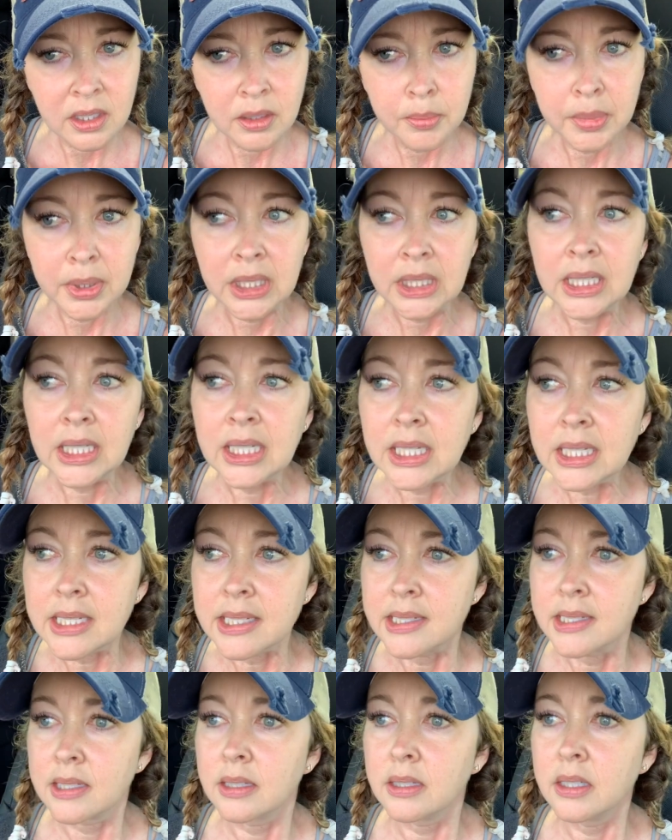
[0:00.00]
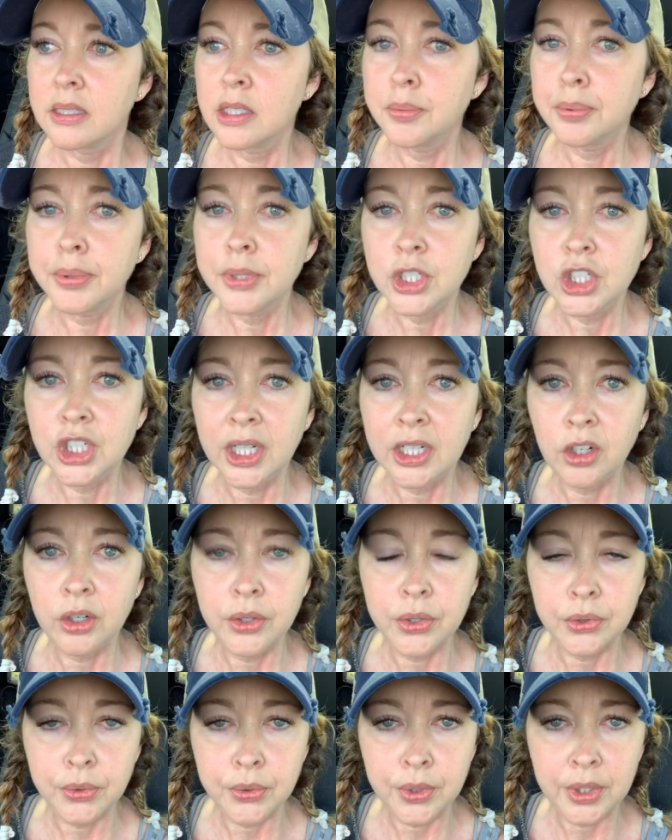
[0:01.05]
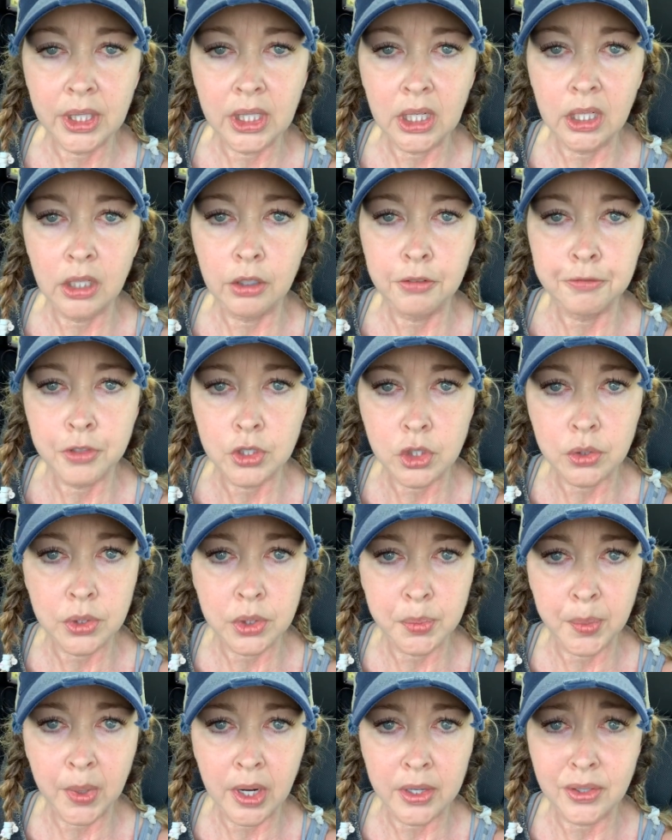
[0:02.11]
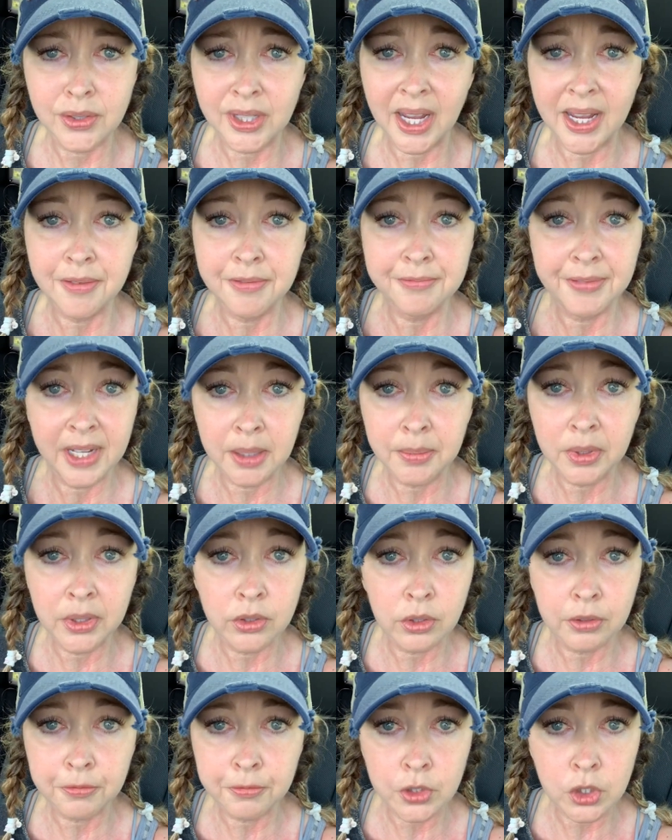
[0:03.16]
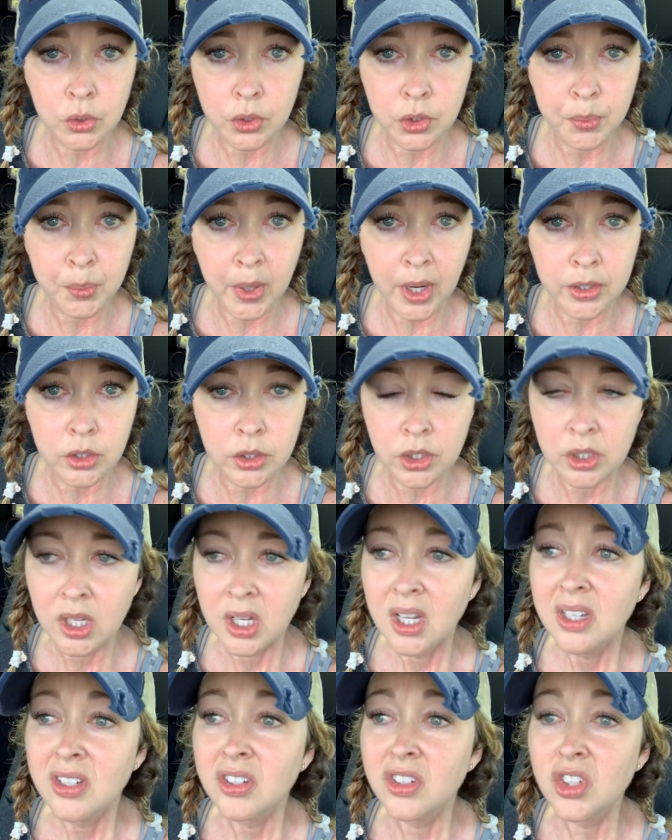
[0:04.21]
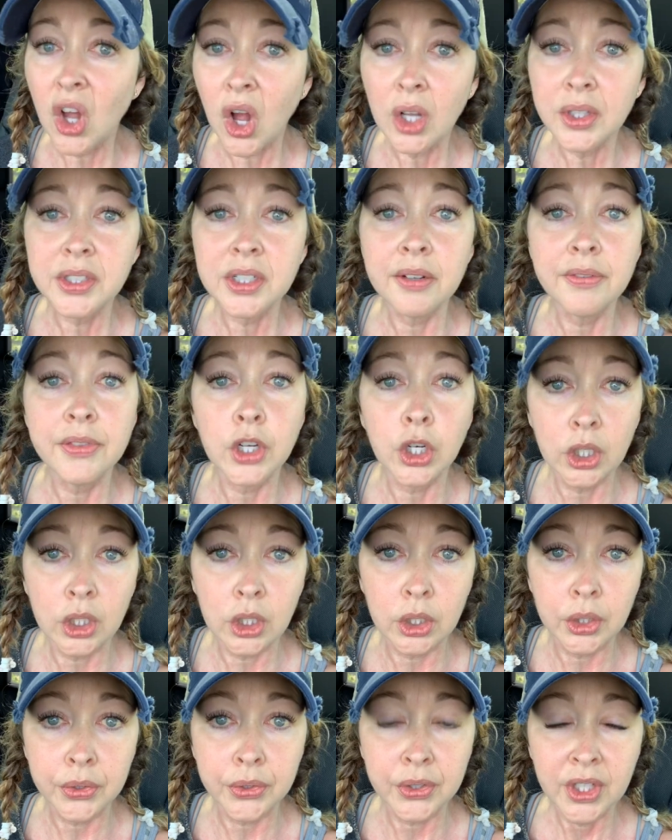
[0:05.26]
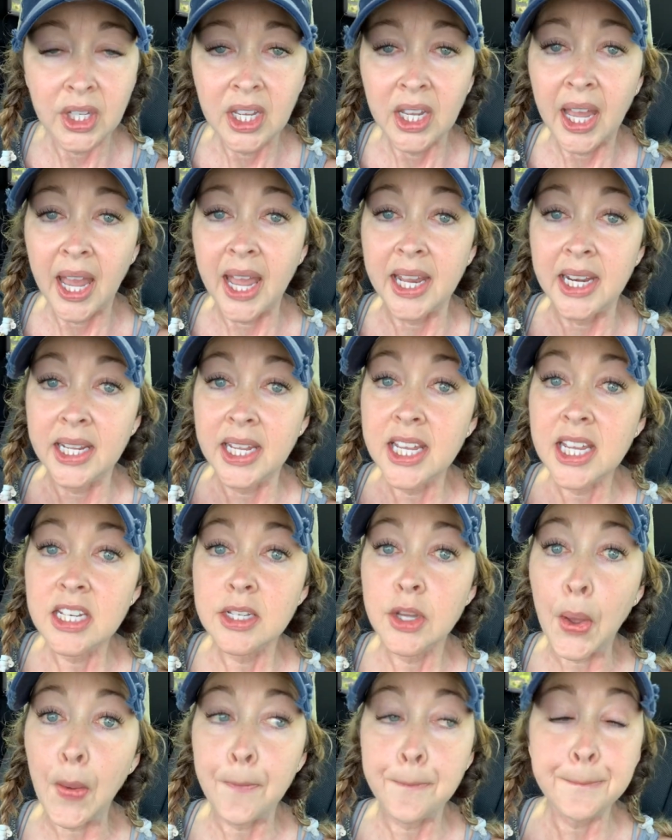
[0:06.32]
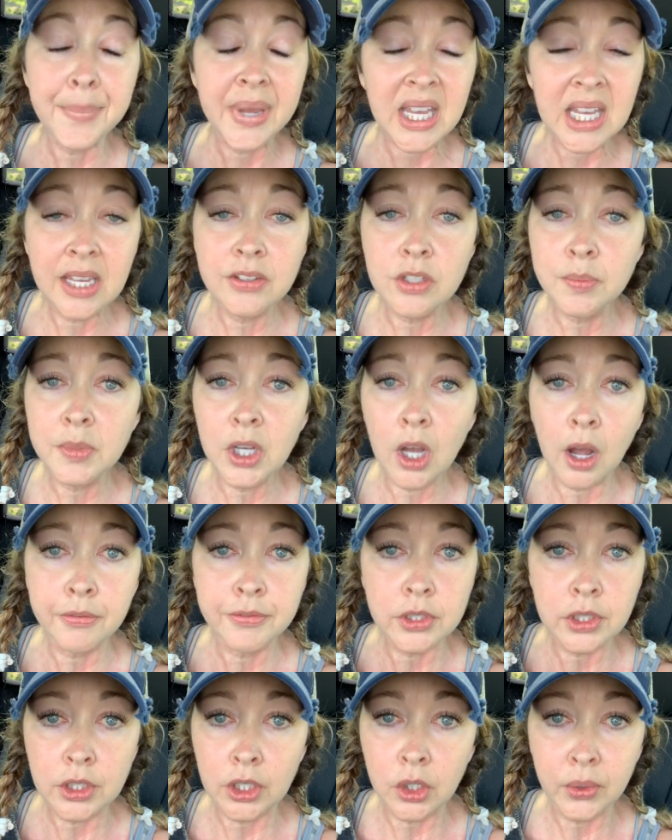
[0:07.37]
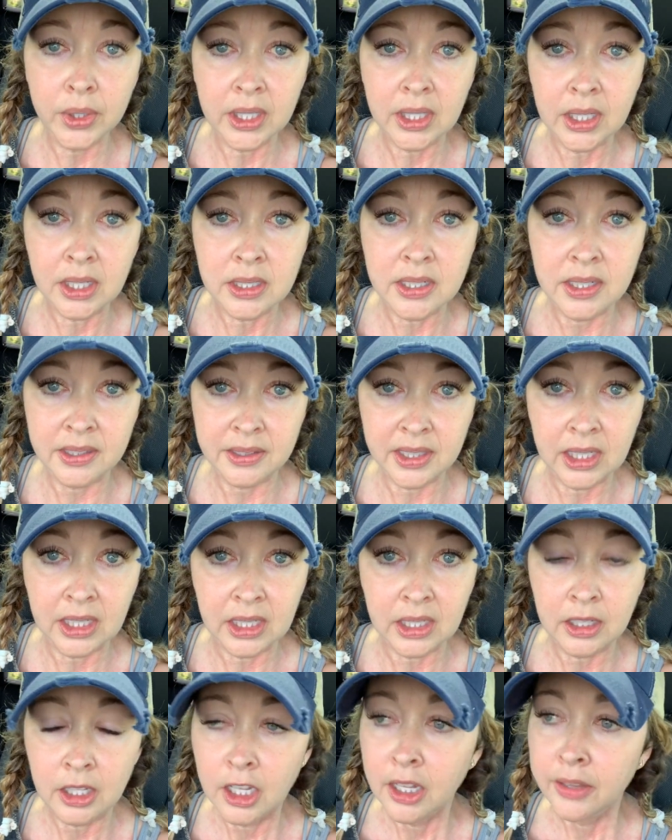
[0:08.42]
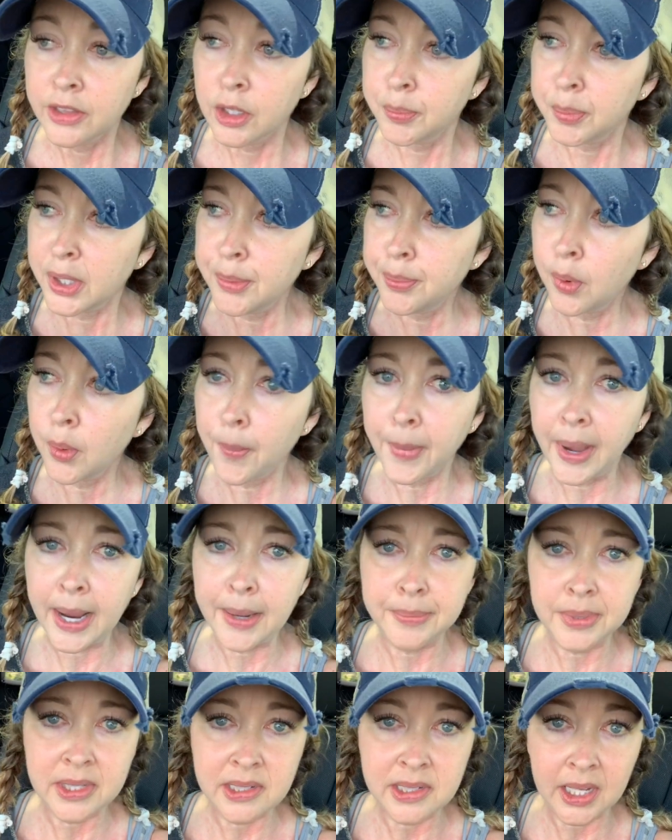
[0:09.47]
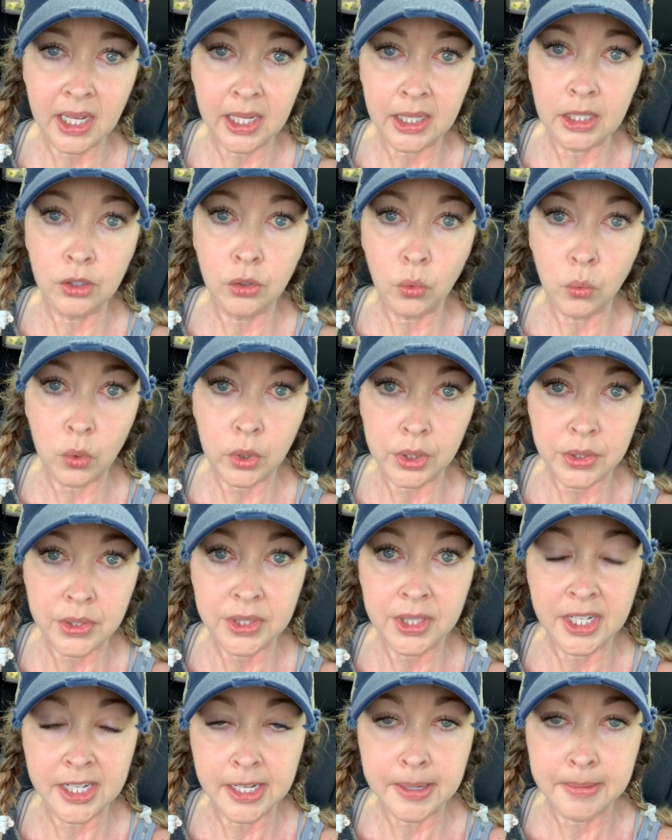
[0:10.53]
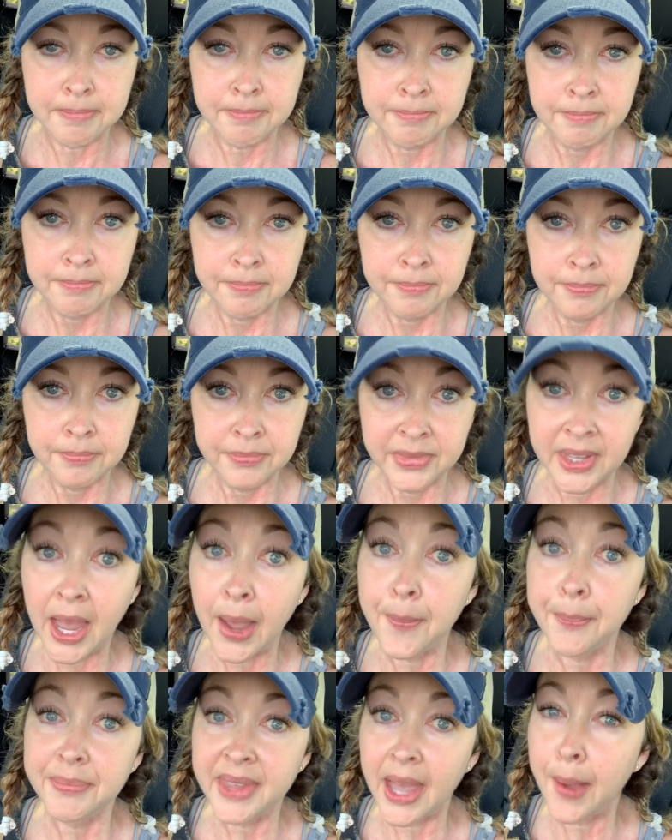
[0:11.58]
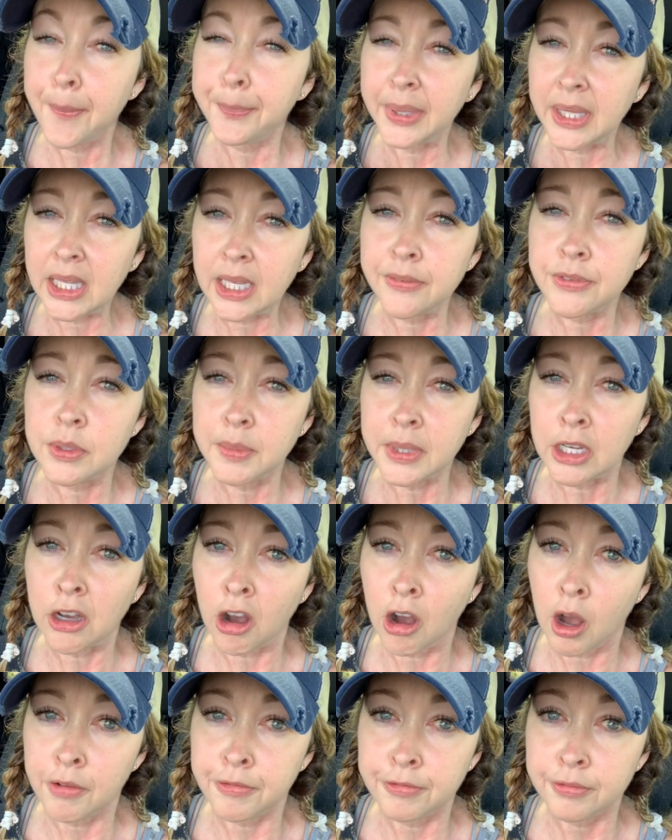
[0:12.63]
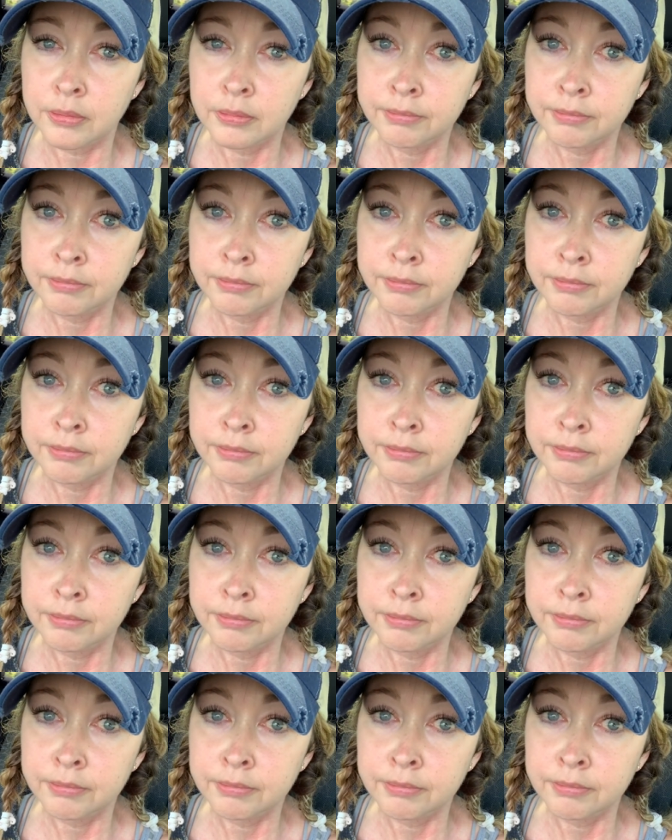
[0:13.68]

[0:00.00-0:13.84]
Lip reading: Please, let's appreciate our authority and our first responders. I have family that are first responders, salt of the earth, and it pees me off to no end to think that people might be saying ill words to him. That peeves me off.